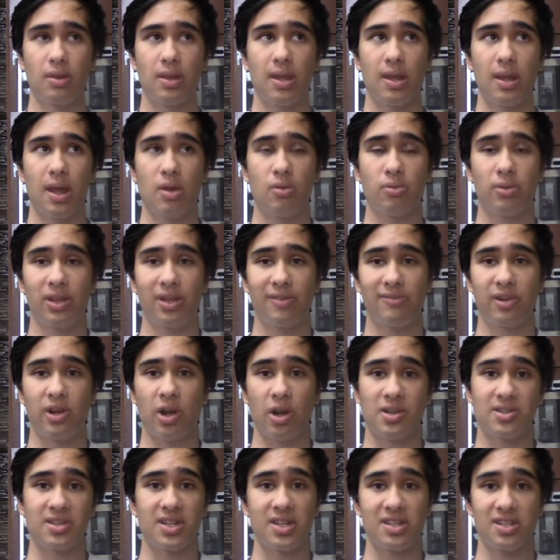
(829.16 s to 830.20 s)
really
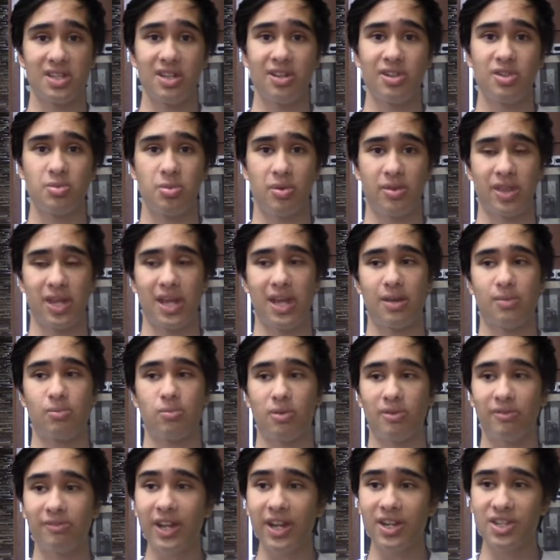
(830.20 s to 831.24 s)
Fernandez continues with a
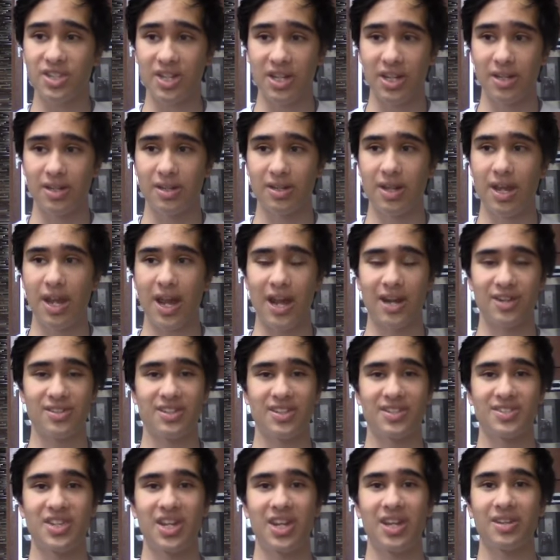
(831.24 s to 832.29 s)
reflection,
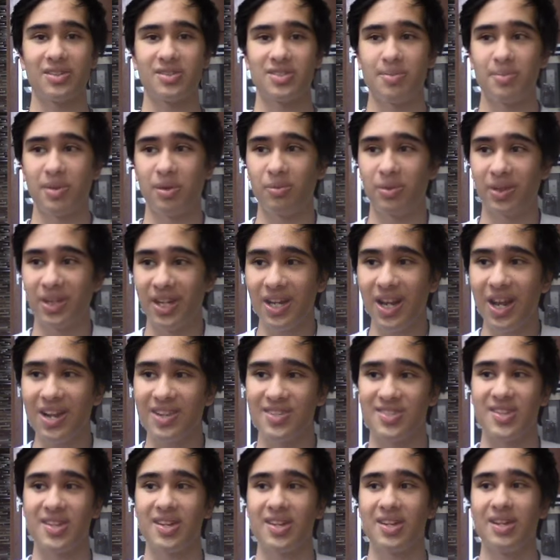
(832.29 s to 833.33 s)
actually saying something really
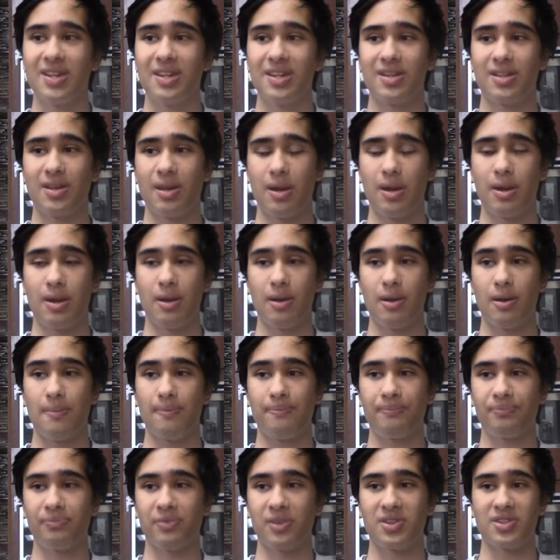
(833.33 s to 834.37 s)
nice.
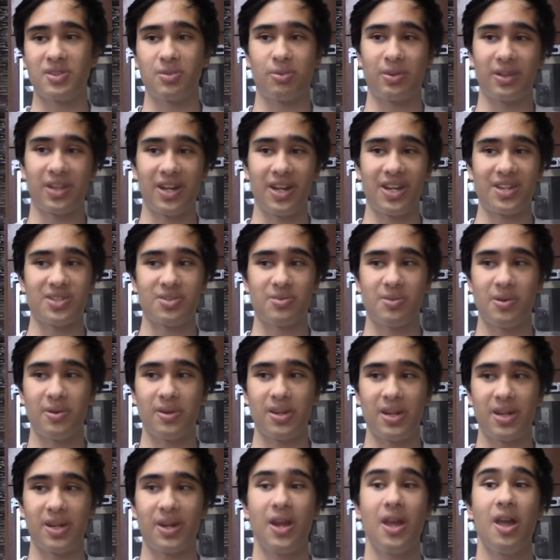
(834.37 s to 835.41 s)
There's a really nice quote
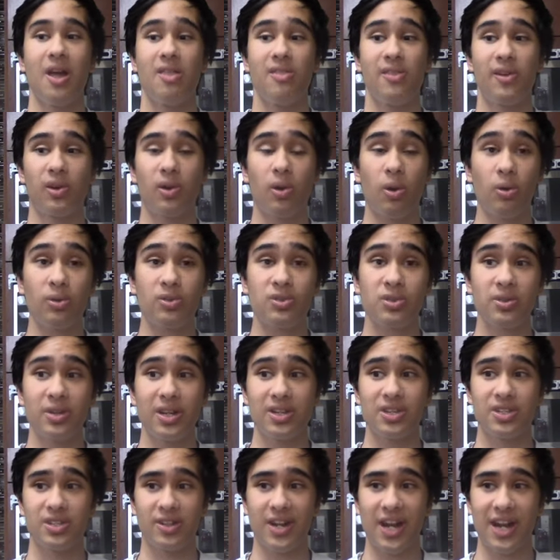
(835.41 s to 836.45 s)
here. The cultural
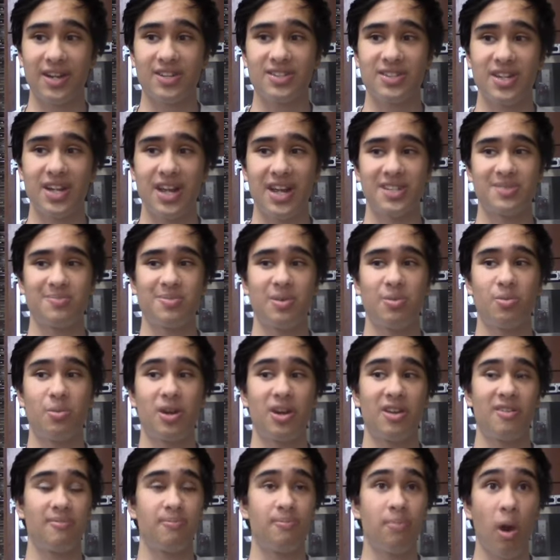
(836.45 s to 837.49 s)
interaction has been one
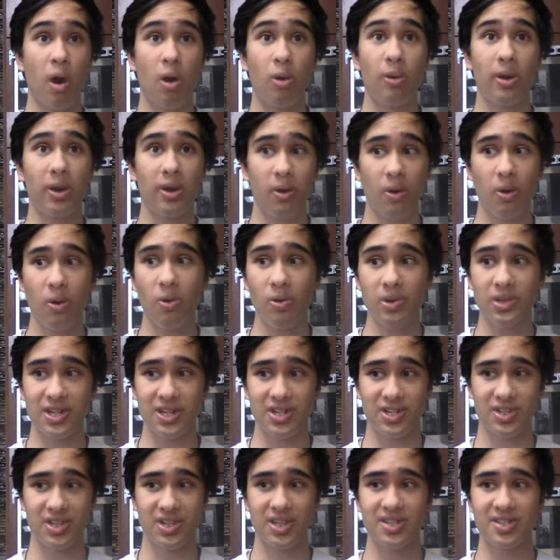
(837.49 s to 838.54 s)
of borrowing whole
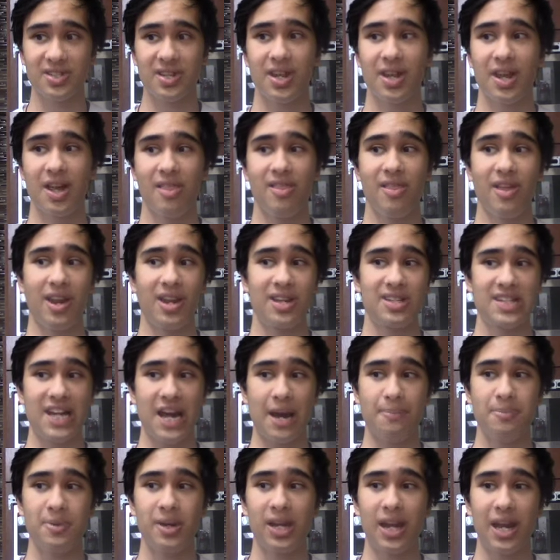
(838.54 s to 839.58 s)
dishes, then
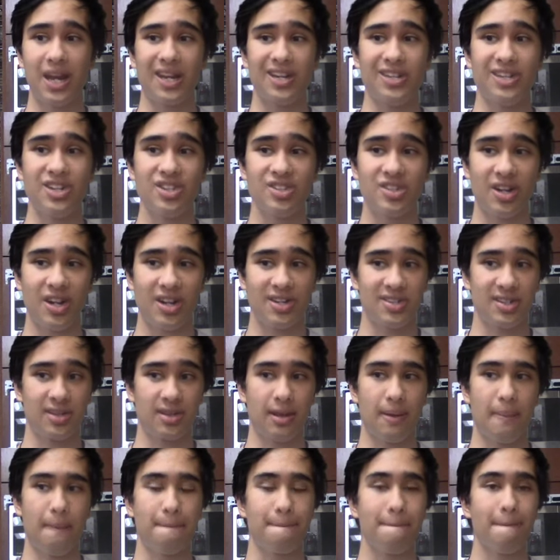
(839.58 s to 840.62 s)
adapting and indigenizing
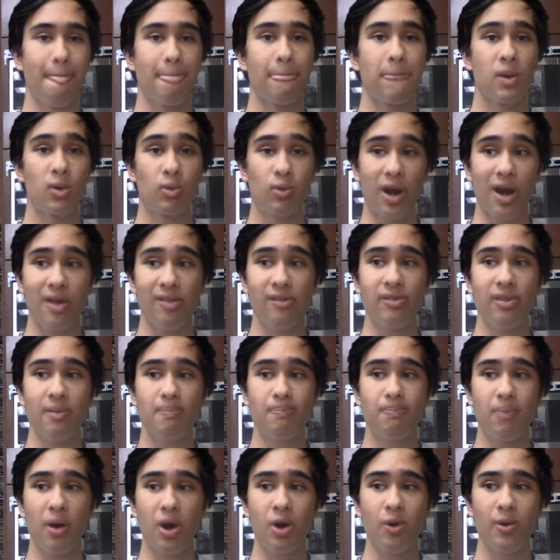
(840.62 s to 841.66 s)
them, rather than
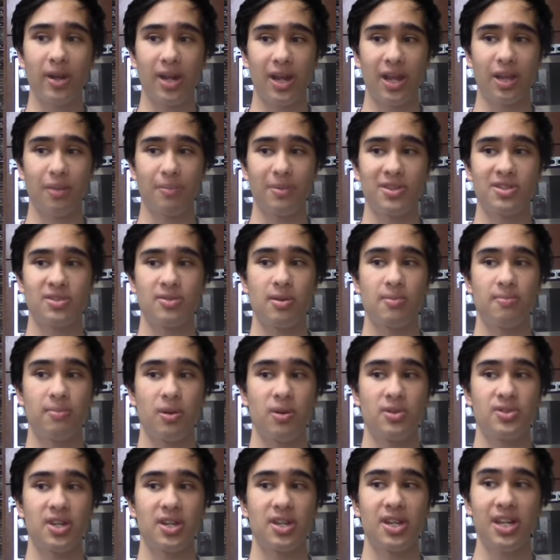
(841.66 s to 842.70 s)
borrowing elements to
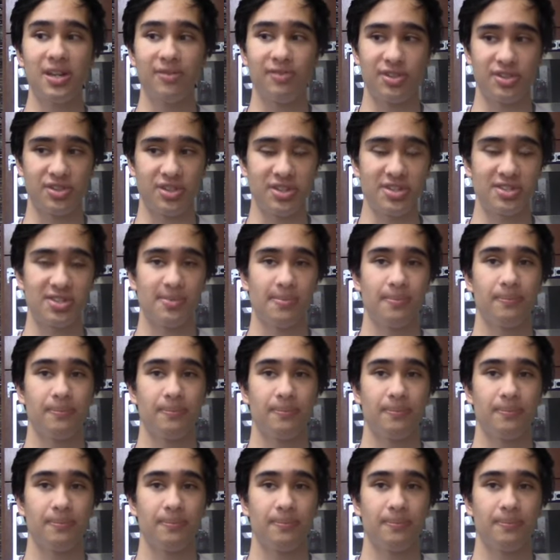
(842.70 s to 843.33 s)
impose on native dishes.